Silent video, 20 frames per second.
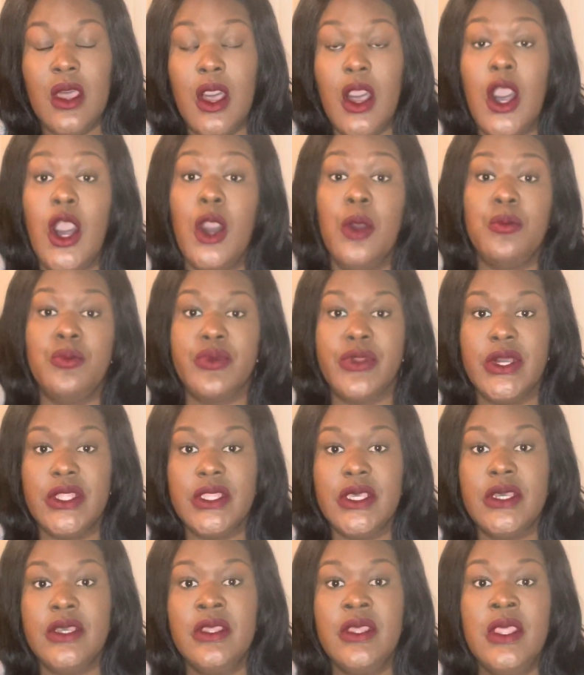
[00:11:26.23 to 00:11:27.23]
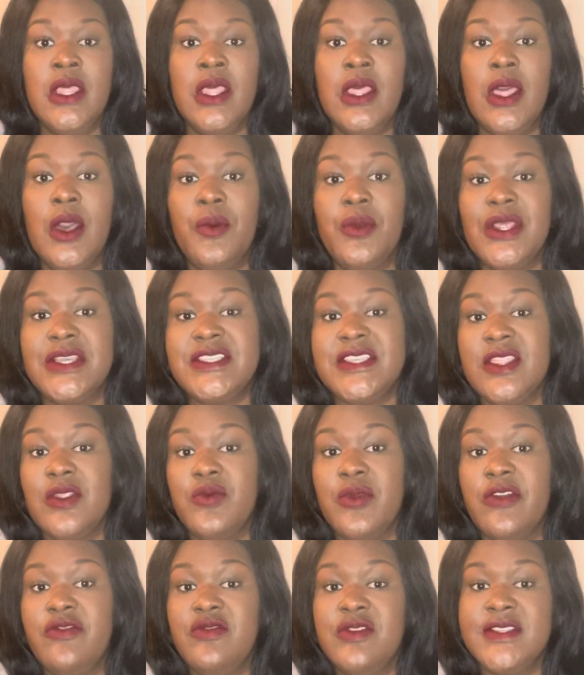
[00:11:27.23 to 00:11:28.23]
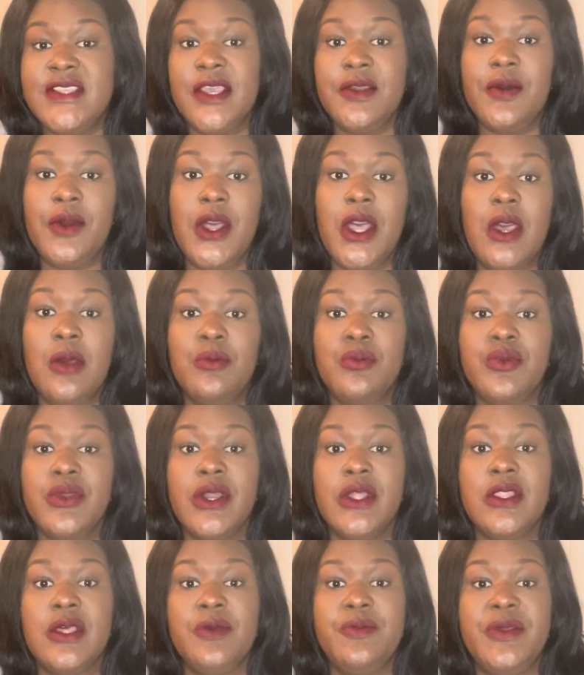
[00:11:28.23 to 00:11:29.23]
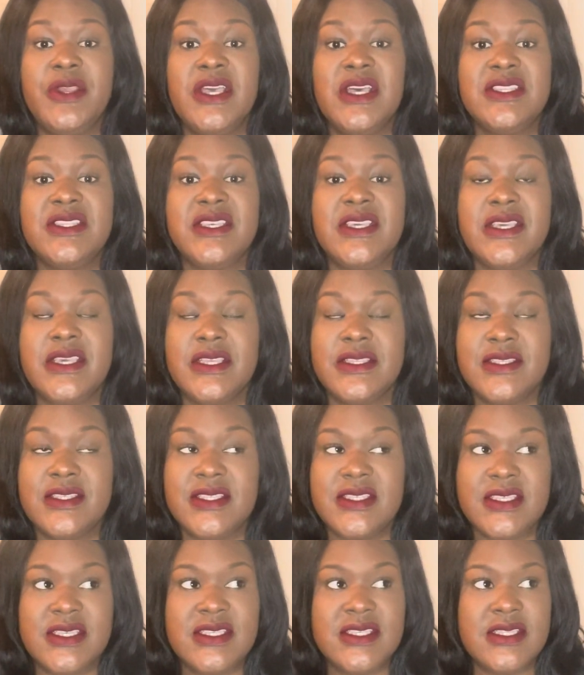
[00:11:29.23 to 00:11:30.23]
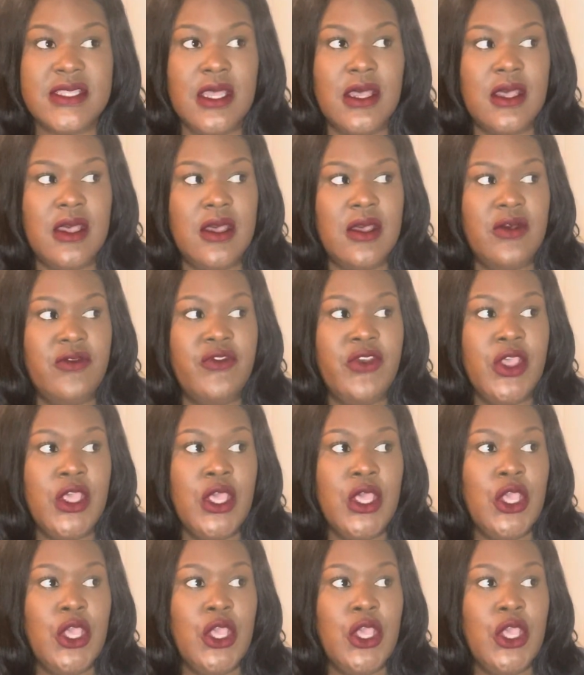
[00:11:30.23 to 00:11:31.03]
umbrella. And when I say the revenue cycle umbrella, because it consists of,